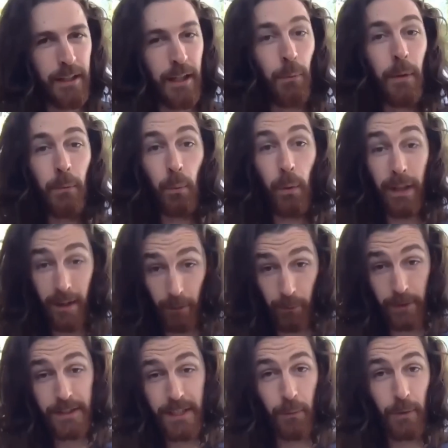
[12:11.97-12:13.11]
Now, when I
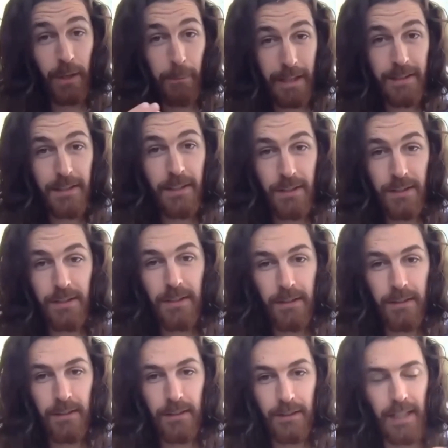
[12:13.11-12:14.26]
will say, when the message is,
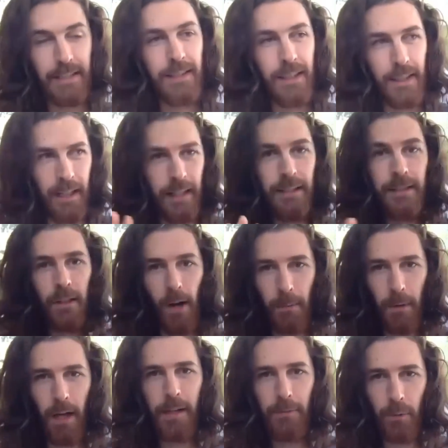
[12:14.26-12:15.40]
let's say Instagram
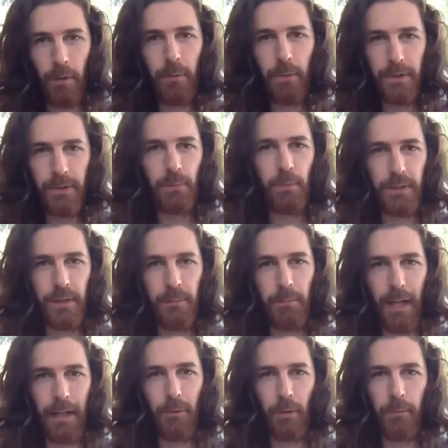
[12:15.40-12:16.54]
Live, where it was the
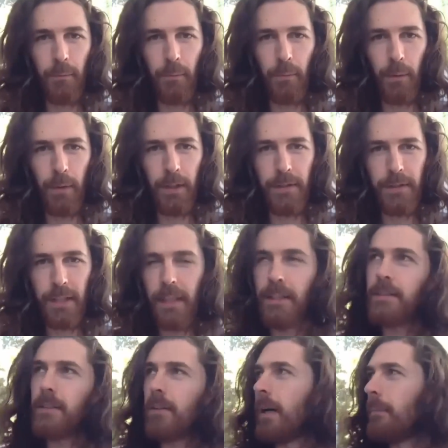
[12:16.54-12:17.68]
platform we were using,
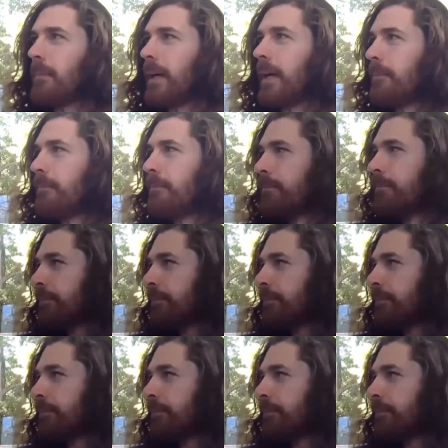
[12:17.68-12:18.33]
Instagram,